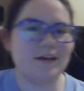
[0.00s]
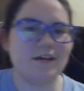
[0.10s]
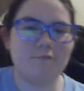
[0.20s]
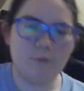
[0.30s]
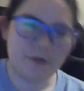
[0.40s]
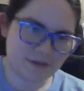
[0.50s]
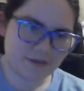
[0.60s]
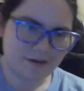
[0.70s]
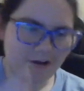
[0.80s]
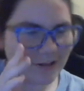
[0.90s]
with
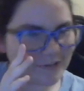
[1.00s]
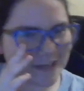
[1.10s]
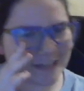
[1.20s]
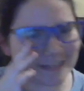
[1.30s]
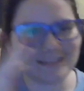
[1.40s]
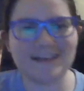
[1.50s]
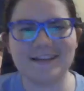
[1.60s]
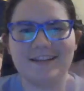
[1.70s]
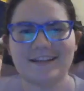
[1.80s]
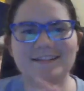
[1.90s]
all of that said,
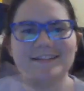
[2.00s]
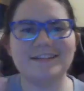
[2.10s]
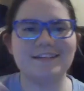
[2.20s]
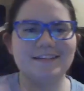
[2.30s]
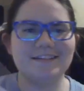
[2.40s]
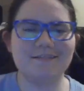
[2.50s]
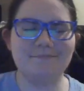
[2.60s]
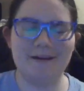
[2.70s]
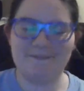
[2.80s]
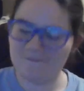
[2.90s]
let's get into
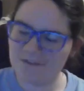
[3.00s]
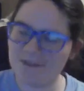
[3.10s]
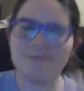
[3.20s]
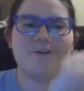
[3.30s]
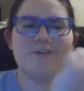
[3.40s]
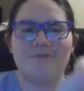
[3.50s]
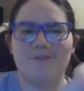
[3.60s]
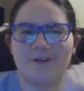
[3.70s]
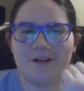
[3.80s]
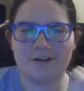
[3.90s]
my favorite
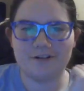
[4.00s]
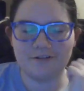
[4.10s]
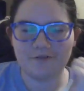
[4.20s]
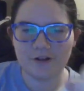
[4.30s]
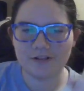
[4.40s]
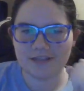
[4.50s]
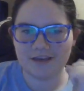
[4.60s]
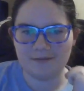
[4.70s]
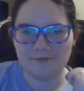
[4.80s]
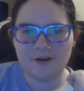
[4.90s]
Marvel character of all
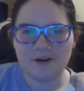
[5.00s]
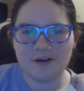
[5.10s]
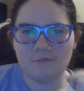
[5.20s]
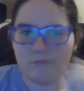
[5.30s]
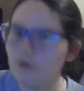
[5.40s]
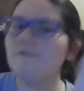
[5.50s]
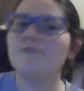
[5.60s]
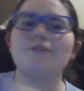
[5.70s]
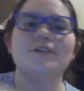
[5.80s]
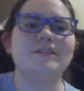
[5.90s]
time,
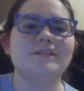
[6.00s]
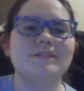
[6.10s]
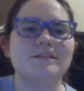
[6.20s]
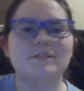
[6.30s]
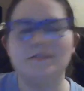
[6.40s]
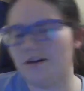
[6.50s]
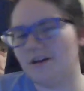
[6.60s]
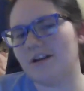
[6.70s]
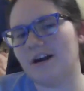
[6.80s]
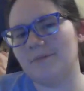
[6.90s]
Wolverine's
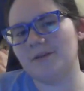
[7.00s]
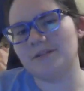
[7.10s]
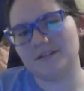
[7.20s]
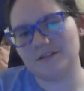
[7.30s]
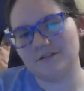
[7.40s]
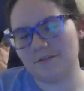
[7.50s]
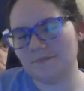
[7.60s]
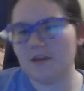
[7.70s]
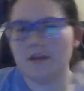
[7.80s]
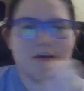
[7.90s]
non-comics history.
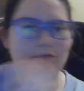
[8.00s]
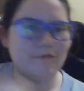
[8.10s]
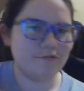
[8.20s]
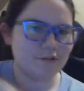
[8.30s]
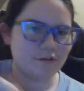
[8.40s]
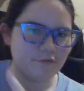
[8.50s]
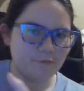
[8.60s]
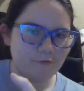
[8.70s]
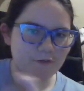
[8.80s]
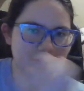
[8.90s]
We will start with
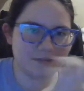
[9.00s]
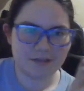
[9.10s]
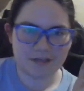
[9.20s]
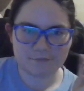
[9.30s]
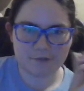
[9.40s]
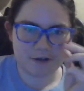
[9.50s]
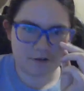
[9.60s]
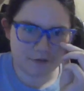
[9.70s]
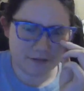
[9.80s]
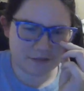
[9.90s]
movies, as we
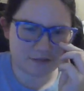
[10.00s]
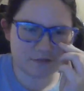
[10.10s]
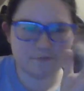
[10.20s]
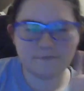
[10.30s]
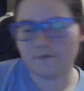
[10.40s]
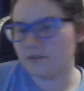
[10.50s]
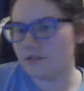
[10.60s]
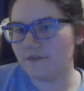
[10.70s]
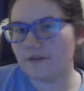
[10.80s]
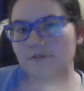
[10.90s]
always do. First
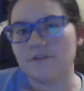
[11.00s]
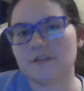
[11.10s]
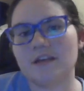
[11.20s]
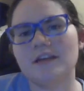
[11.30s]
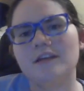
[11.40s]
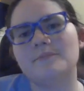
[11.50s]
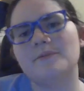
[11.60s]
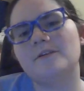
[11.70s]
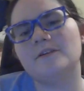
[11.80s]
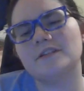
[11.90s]
off, I will say he
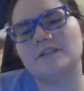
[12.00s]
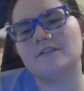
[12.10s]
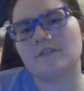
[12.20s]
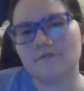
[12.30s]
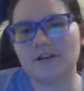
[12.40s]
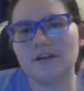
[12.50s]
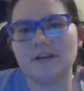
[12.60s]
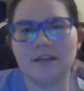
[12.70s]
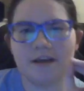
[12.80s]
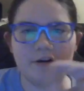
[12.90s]
appears in 3
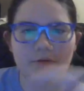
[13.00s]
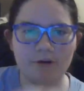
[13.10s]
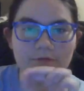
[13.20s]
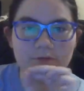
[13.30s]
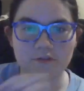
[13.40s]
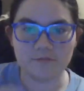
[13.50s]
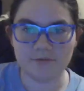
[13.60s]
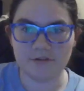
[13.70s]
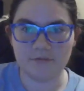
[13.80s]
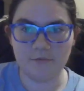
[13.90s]
Lego Marvel
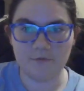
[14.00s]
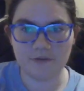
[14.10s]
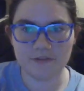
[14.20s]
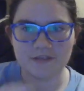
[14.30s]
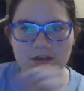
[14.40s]
superhero movies,